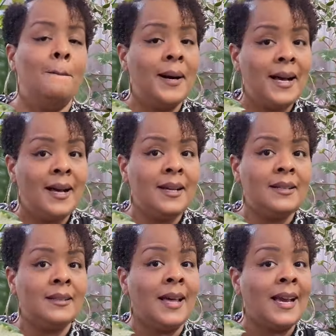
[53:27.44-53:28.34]

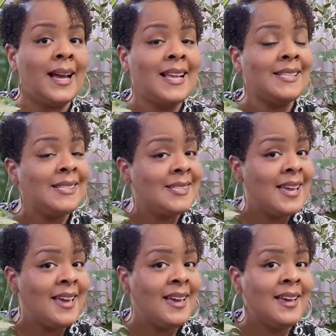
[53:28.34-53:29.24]
But like I
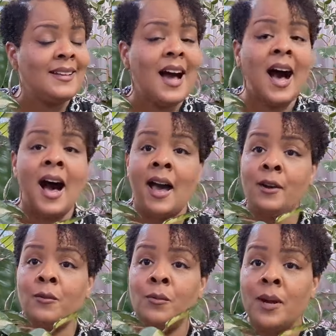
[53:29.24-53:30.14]
said, I
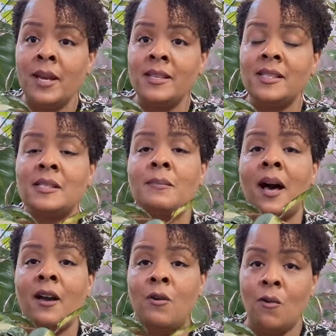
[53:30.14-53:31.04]
rinse
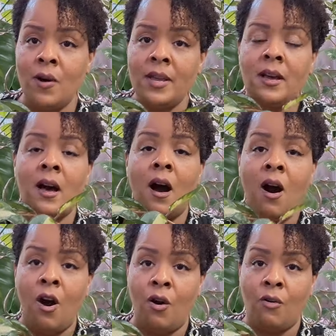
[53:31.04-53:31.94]
my Hoya
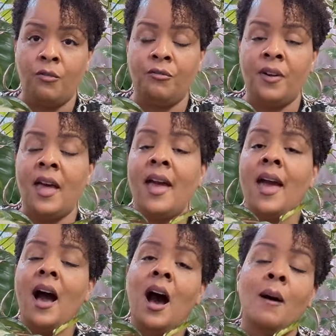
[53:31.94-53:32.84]
off
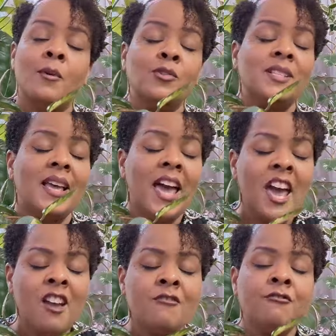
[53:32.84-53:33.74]
almost
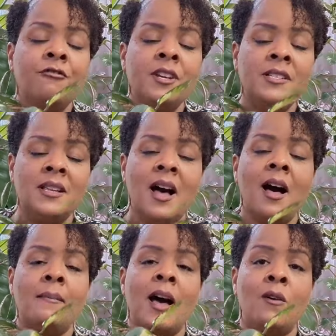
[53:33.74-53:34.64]
every
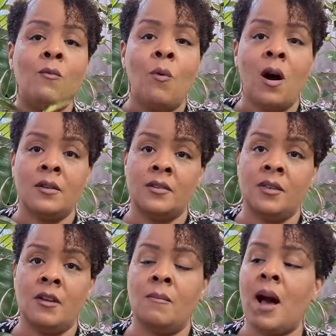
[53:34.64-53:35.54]
time I water
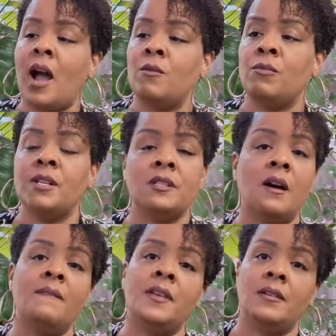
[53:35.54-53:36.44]
them. I rinse
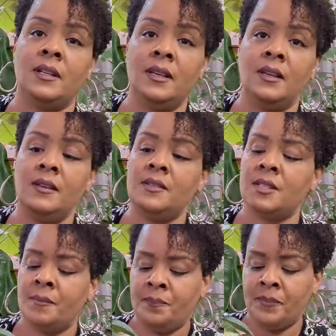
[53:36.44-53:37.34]
off their
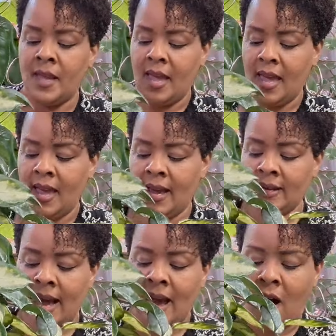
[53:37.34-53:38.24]
leaves.
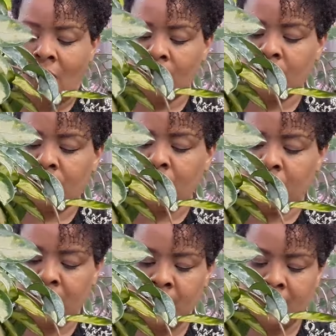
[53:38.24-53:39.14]
And I also
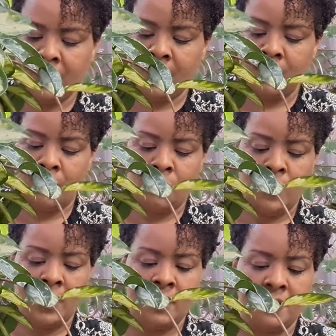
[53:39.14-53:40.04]
treat them
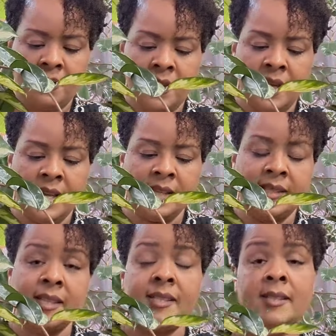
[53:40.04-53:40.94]
with
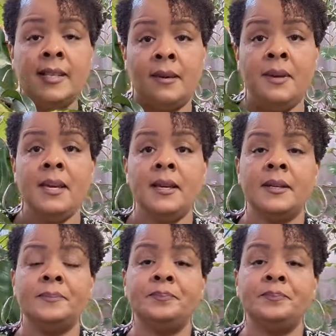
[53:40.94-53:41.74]
systemic,